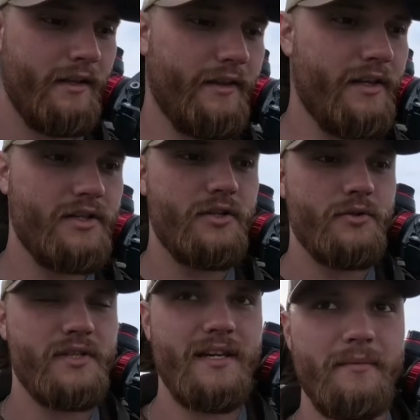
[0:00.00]
These 2
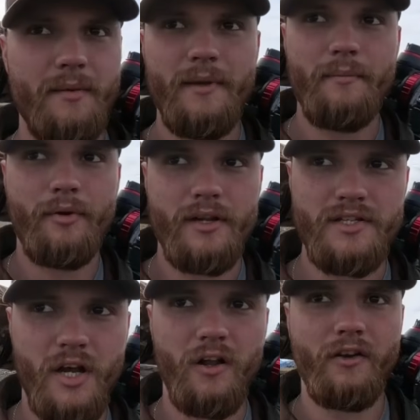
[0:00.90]
seem to be pretty
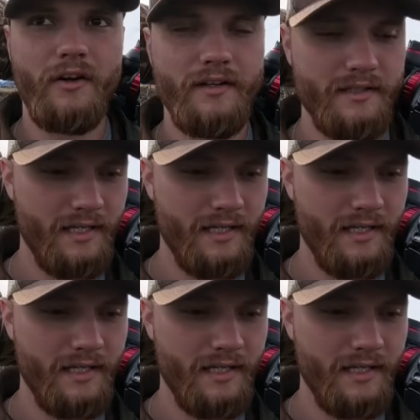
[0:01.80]
tolerant.